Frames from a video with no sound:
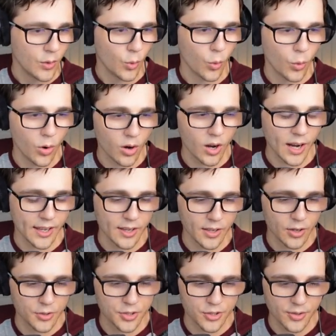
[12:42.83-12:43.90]
or I can
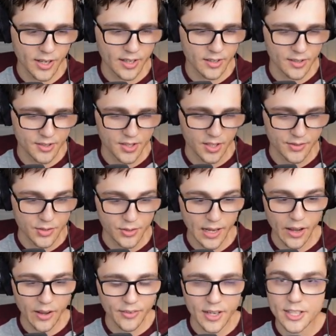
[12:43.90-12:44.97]
go straight into the Surf. So
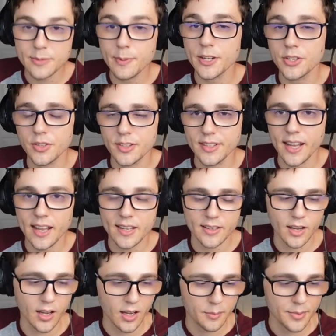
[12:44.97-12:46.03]
now I've got a special attack
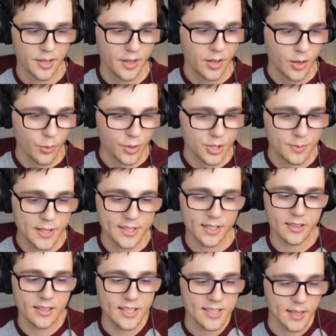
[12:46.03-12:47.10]
up, which means at
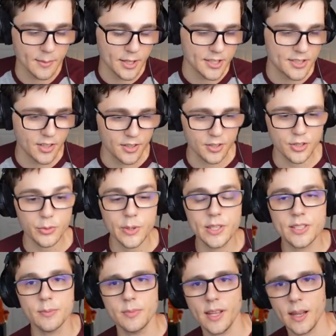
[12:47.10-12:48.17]
least I'm going to start doing
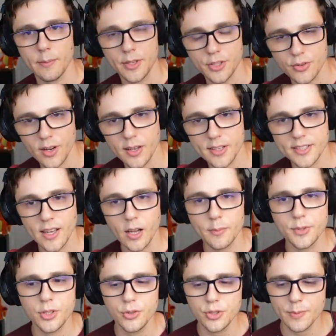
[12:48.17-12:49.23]
some damage, right? Because now I'm
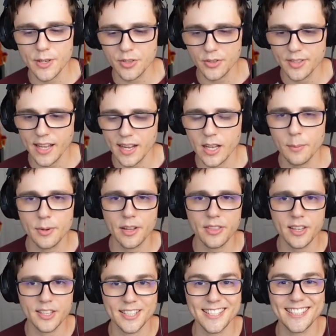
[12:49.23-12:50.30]
two special attack up and I
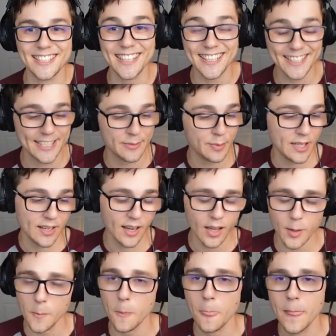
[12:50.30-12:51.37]
think six speed
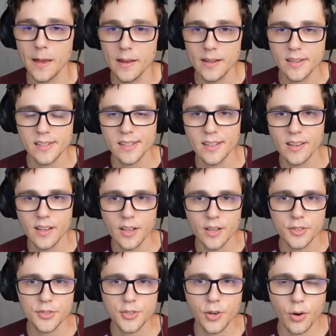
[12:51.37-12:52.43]
up.
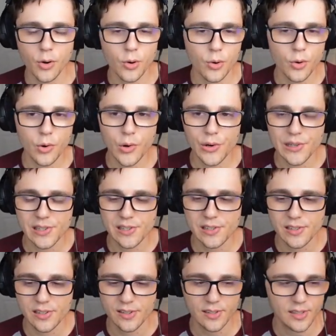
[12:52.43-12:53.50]
So
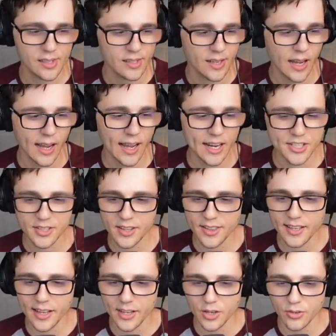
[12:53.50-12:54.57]
I actually
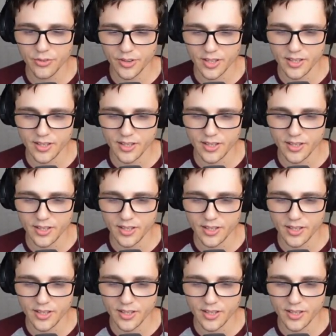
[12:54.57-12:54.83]
think I go for the